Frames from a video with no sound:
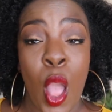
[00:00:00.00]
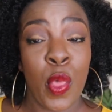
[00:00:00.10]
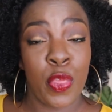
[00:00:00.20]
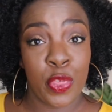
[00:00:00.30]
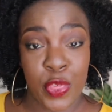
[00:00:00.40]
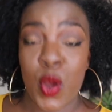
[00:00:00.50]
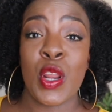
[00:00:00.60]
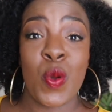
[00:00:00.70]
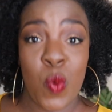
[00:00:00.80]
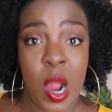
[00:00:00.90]

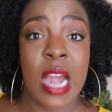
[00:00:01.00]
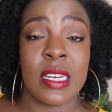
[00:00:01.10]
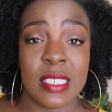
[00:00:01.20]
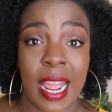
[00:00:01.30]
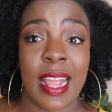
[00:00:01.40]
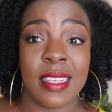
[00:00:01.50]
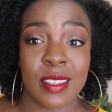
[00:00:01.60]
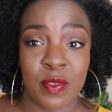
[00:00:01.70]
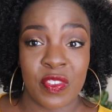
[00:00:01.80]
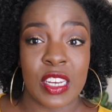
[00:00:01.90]
31 days
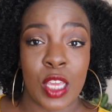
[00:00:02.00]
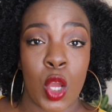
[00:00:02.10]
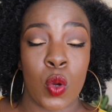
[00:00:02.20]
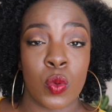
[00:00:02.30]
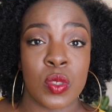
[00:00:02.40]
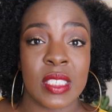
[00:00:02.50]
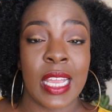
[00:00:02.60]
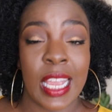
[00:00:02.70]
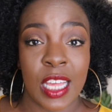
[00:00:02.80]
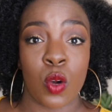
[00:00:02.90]
of videos
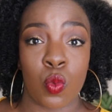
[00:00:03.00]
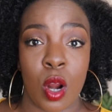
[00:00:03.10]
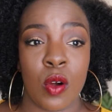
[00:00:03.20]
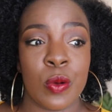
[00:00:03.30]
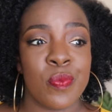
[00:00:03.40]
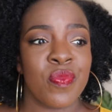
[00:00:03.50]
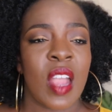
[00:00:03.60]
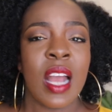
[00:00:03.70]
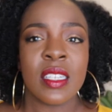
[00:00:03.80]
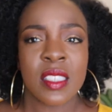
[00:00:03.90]
in a row.
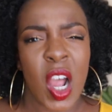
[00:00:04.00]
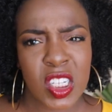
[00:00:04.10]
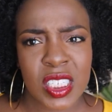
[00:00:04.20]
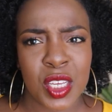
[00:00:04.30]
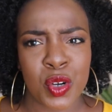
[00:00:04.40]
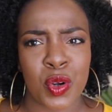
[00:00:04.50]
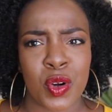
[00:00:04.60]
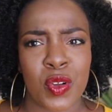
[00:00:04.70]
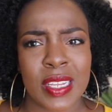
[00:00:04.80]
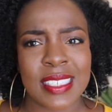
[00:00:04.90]
Talk to your
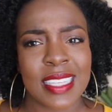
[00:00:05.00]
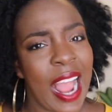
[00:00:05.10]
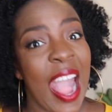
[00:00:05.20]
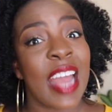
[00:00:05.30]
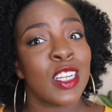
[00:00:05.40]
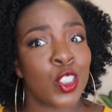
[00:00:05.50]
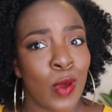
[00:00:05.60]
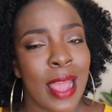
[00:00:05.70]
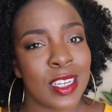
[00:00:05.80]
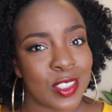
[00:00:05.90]
girl. Listen, I had a
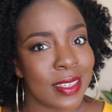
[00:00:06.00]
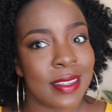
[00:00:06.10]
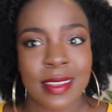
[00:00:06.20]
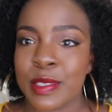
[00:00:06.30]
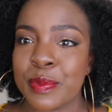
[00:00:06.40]
strategy.